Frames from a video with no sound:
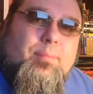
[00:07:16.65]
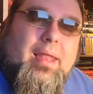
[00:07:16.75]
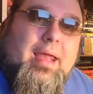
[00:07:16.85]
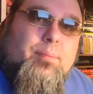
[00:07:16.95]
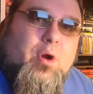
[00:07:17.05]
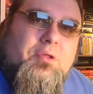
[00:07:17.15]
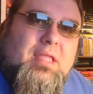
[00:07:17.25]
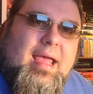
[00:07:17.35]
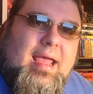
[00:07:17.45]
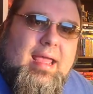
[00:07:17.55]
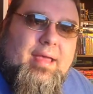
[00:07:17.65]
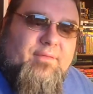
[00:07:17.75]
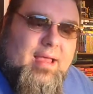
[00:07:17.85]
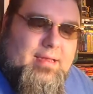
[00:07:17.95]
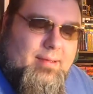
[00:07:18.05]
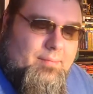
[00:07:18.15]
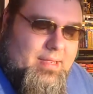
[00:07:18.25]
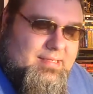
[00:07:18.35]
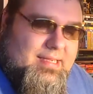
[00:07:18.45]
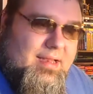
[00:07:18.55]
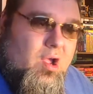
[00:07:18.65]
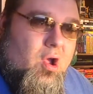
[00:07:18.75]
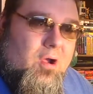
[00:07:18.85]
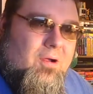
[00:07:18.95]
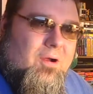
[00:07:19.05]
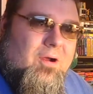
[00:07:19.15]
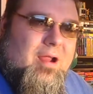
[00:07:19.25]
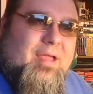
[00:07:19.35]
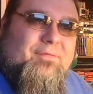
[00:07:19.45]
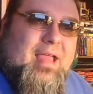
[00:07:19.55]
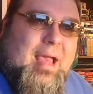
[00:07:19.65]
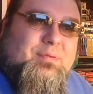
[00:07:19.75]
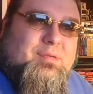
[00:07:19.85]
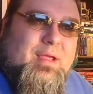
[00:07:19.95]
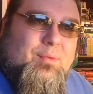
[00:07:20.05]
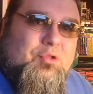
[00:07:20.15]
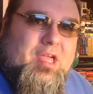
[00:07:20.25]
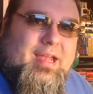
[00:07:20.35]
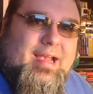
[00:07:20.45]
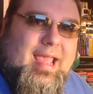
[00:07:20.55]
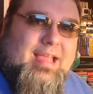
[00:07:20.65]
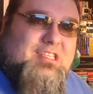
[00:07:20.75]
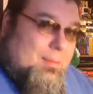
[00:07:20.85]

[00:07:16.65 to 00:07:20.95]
Belated birthday if I didn't miss it, or if it happens to be your birthday today.